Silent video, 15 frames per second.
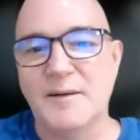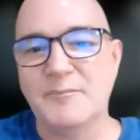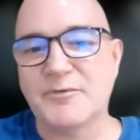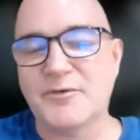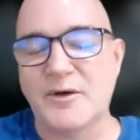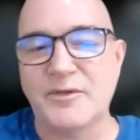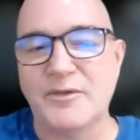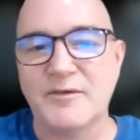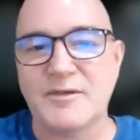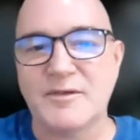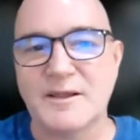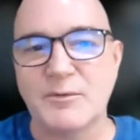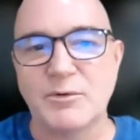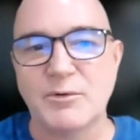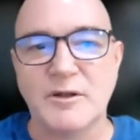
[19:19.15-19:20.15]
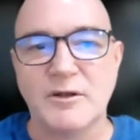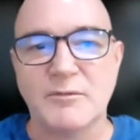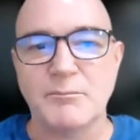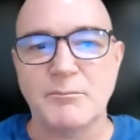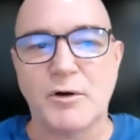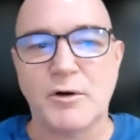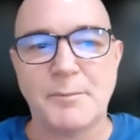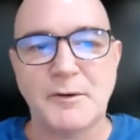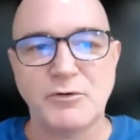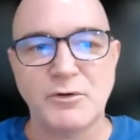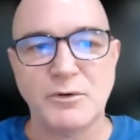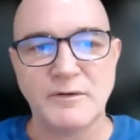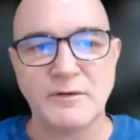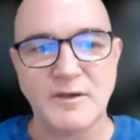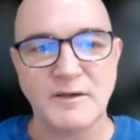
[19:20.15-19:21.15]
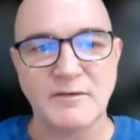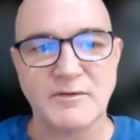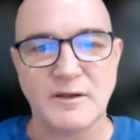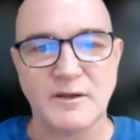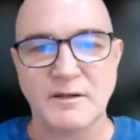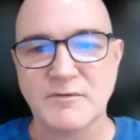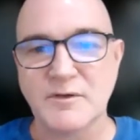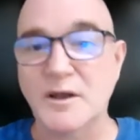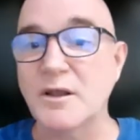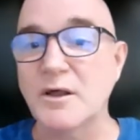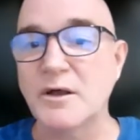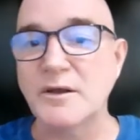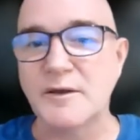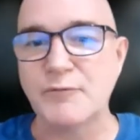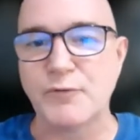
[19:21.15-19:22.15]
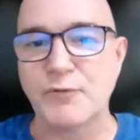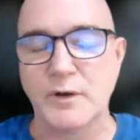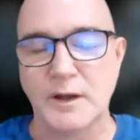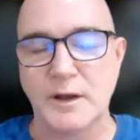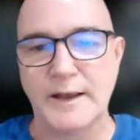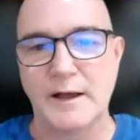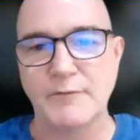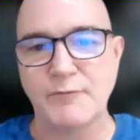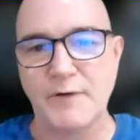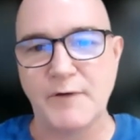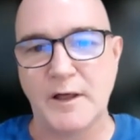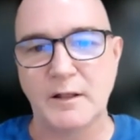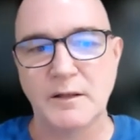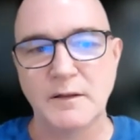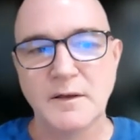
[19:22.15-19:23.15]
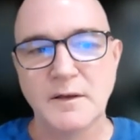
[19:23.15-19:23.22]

So there was a lot more opportunity to learn differently, I felt.